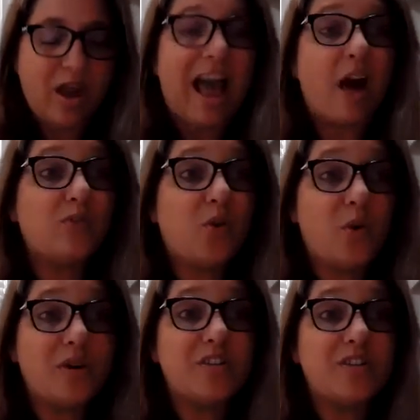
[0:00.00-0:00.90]

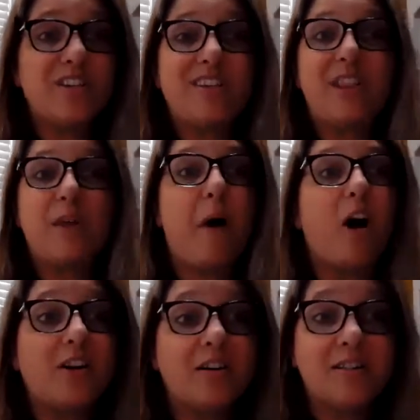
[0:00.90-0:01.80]
Outdoors, the
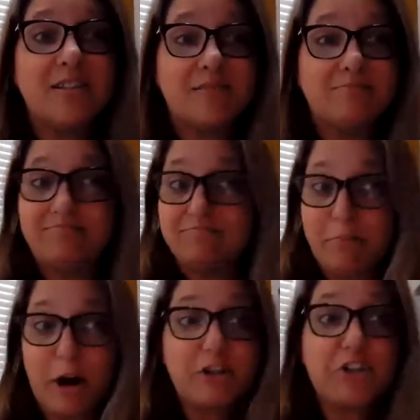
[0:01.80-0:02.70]
parks
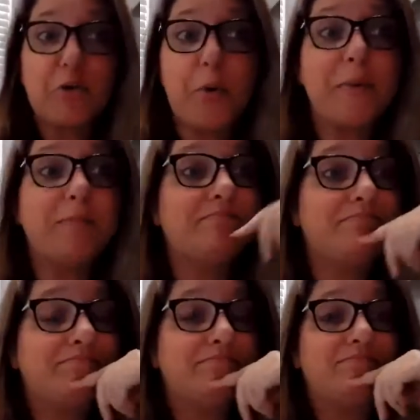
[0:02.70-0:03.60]
are open.
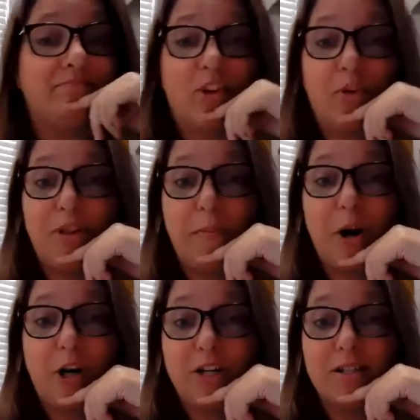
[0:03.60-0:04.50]
Go to the
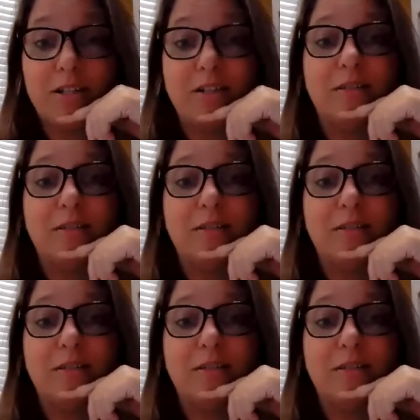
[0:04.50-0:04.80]
parks.